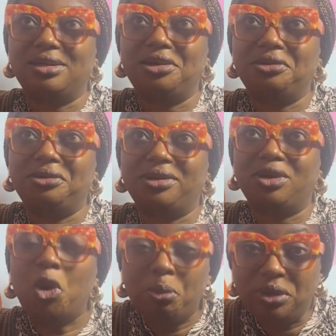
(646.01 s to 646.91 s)
you know,
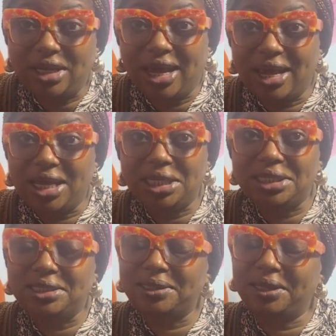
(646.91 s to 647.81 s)
the open
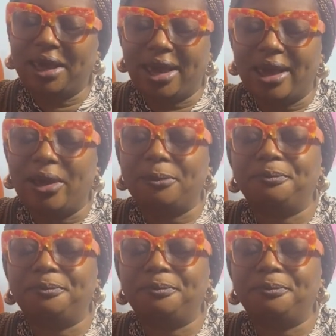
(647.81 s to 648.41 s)
days. Yeah,